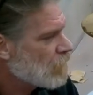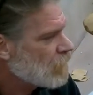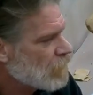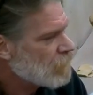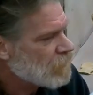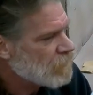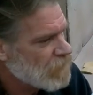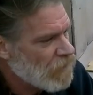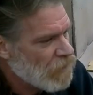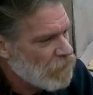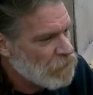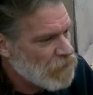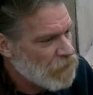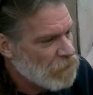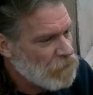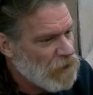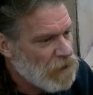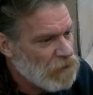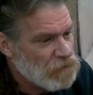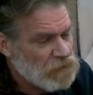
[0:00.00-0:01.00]
Tell me
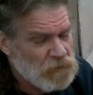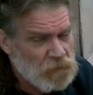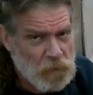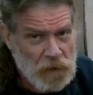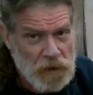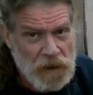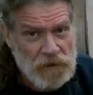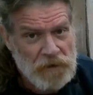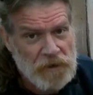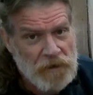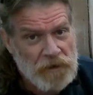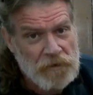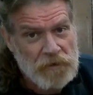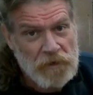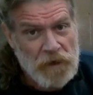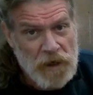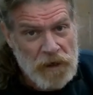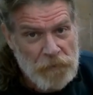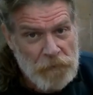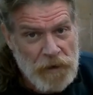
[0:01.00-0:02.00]
about We're not here to
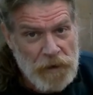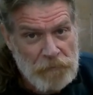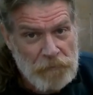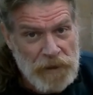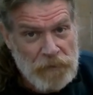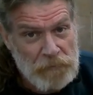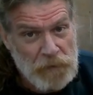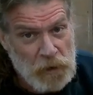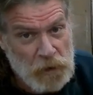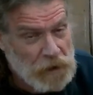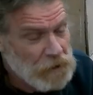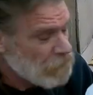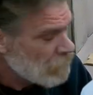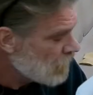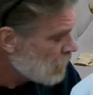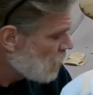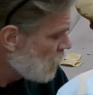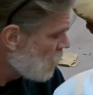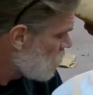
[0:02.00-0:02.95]
talk about my booty. All